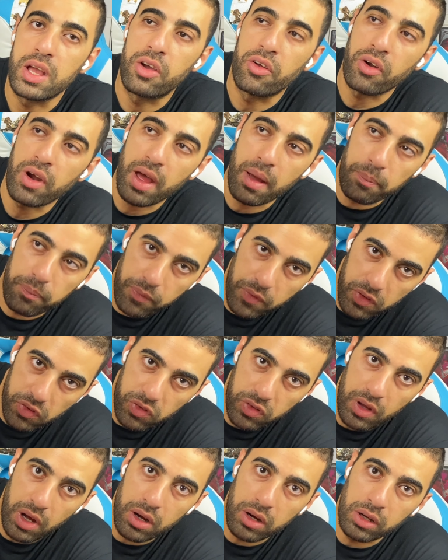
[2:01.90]
grabbed this
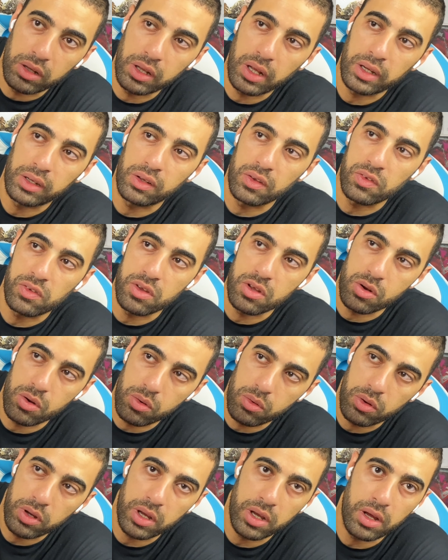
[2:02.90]
tongue like this, you
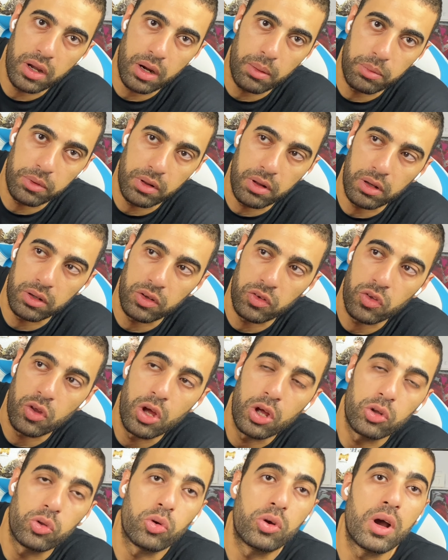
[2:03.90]
know? He grabbed it like this
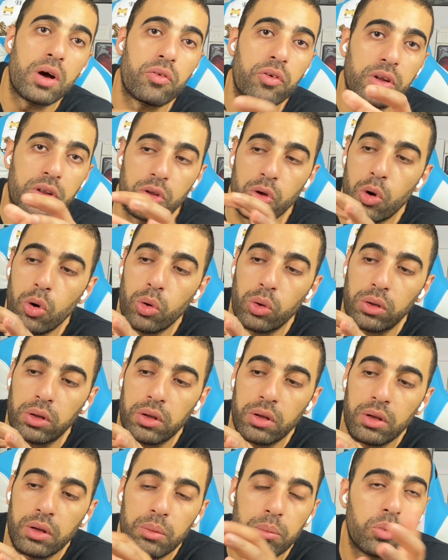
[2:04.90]
to cover the hole.
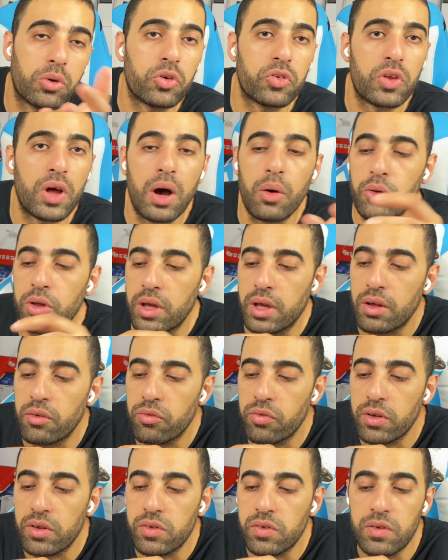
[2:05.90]
Because how he can
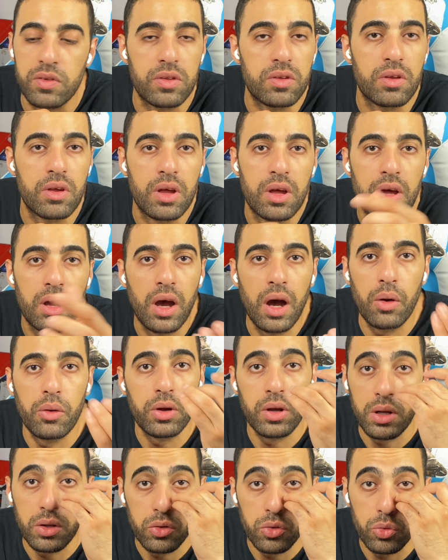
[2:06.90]
fix it, how he
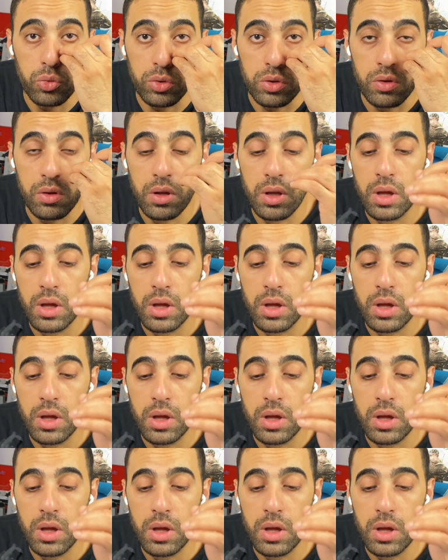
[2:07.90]
can do it.